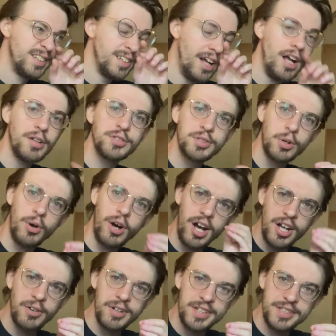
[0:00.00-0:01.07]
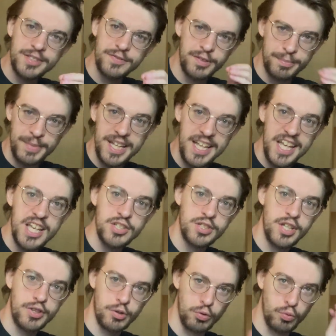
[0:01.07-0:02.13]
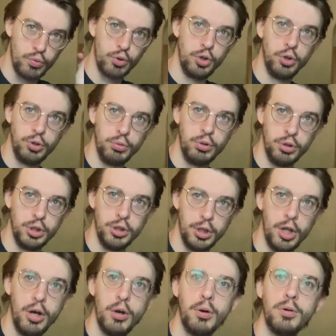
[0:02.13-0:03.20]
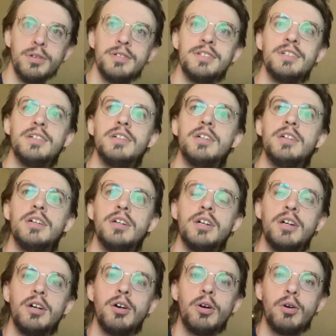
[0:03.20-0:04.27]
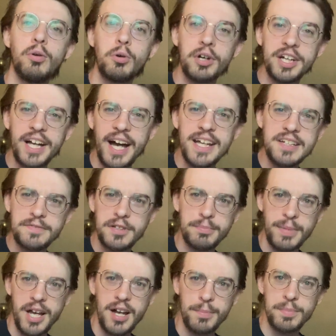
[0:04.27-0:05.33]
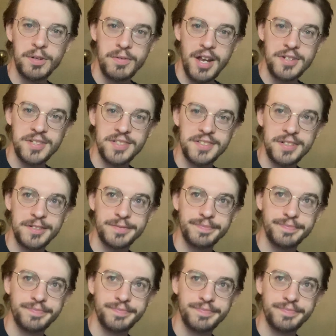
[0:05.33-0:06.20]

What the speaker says: Also, Iris for me is either really, really low or kind of in my upper register.